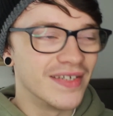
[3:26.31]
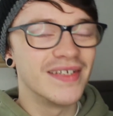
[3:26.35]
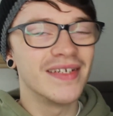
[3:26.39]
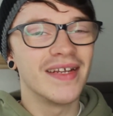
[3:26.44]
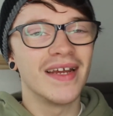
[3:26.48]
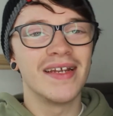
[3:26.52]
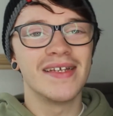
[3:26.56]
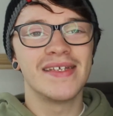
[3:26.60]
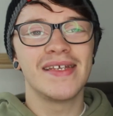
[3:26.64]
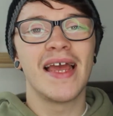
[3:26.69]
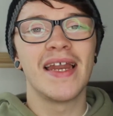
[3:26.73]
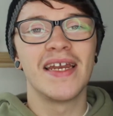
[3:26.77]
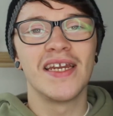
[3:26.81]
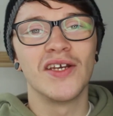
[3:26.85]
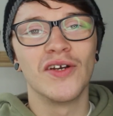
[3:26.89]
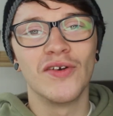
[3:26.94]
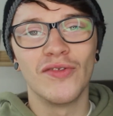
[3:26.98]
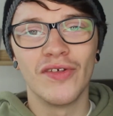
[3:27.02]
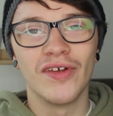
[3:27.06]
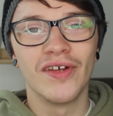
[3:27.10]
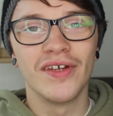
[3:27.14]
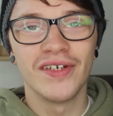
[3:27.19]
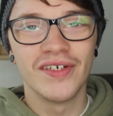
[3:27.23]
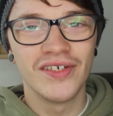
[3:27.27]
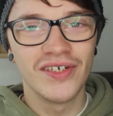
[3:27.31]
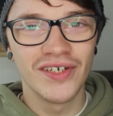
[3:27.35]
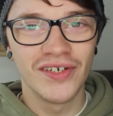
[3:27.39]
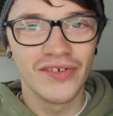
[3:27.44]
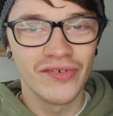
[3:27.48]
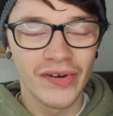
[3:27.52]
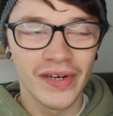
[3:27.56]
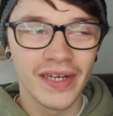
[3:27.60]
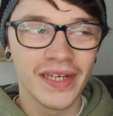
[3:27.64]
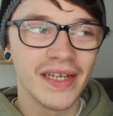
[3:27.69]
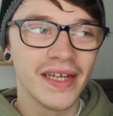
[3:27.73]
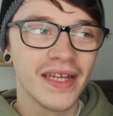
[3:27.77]
as any other
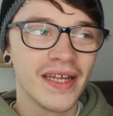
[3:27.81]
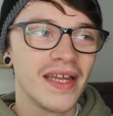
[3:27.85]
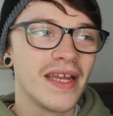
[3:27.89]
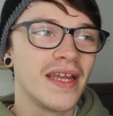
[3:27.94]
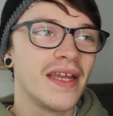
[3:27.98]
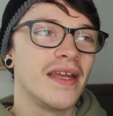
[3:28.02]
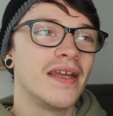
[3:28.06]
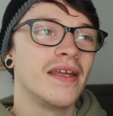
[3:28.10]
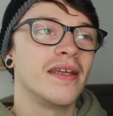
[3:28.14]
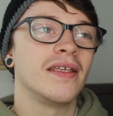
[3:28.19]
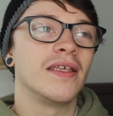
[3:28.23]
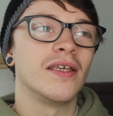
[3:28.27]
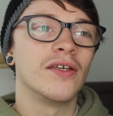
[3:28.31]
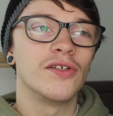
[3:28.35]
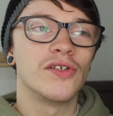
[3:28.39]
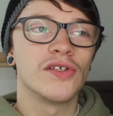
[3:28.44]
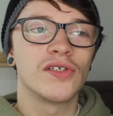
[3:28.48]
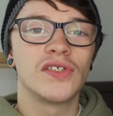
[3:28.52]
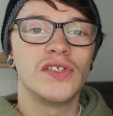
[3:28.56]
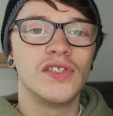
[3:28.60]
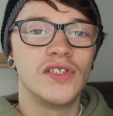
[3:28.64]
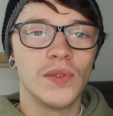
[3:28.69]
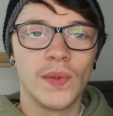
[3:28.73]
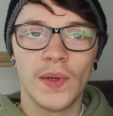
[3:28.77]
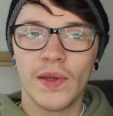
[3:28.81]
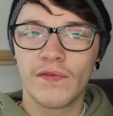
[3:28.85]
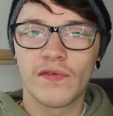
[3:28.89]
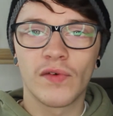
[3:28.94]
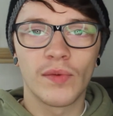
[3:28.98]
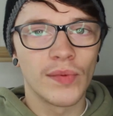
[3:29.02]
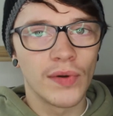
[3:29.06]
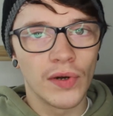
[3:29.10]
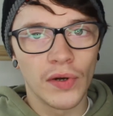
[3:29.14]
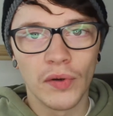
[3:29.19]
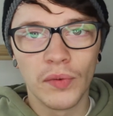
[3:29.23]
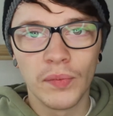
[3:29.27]
degree. You just do it
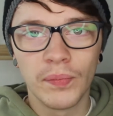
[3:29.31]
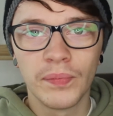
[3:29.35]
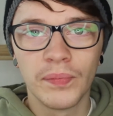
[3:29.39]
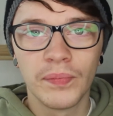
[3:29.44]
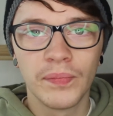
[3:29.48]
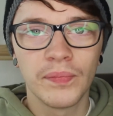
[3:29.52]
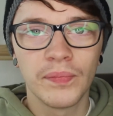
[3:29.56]
from home.